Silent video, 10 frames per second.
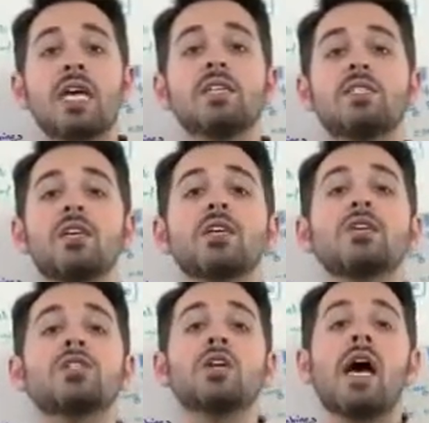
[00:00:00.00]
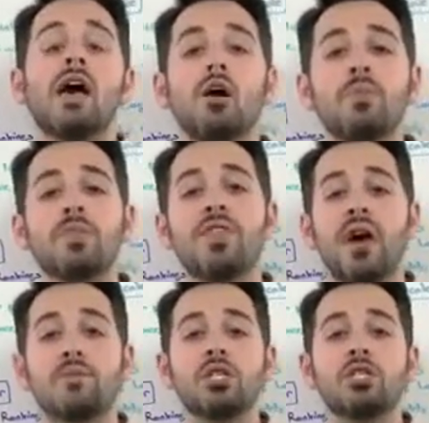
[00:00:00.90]
is to help
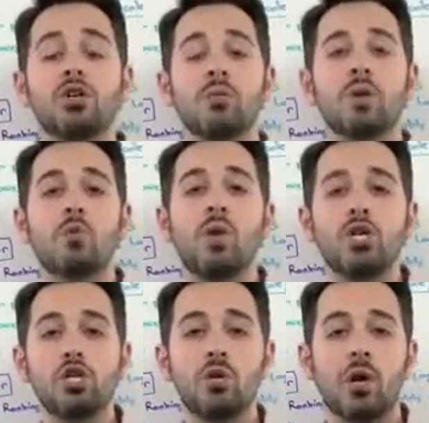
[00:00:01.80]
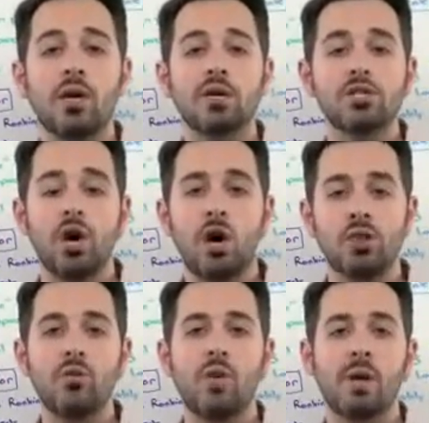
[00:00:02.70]
them determine which URLs
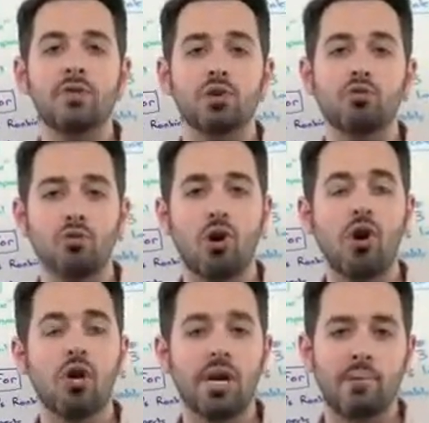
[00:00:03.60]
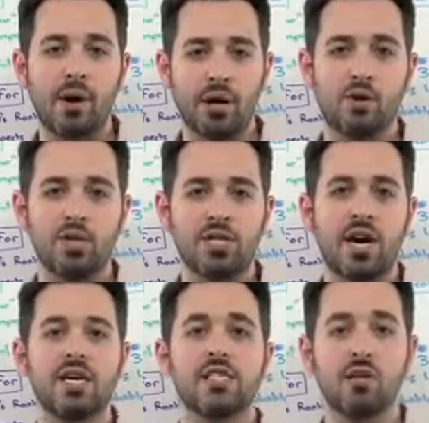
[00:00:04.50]
on the web to crawl and
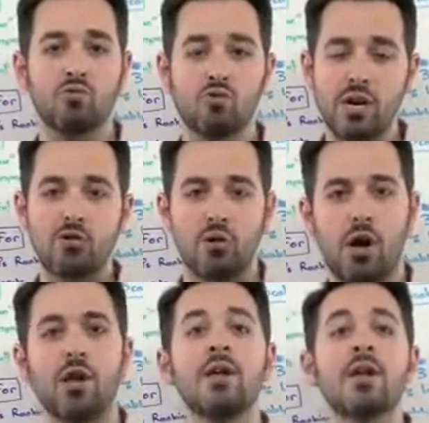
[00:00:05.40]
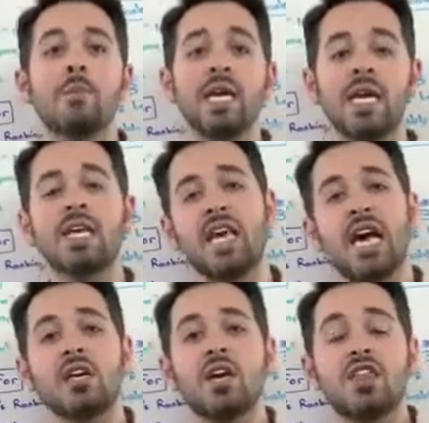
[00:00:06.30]
prioritize and recrawl. Meaning
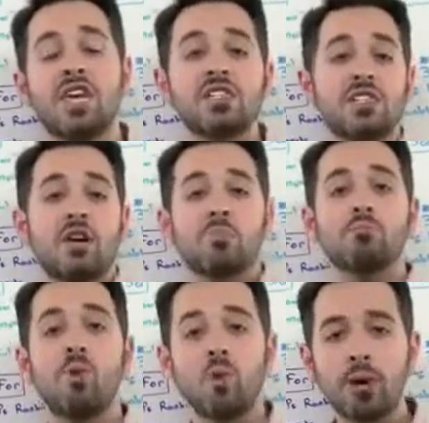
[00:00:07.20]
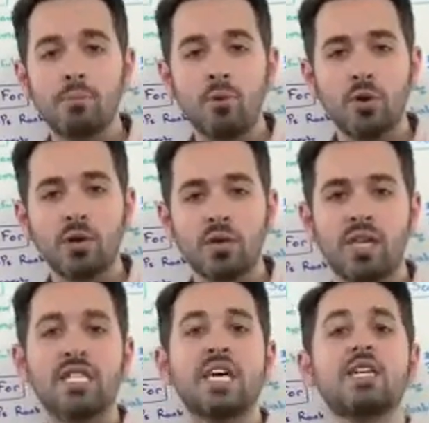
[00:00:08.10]
that things that are more important,
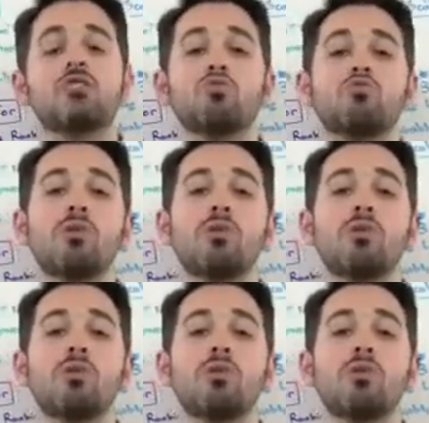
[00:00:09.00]
they tend to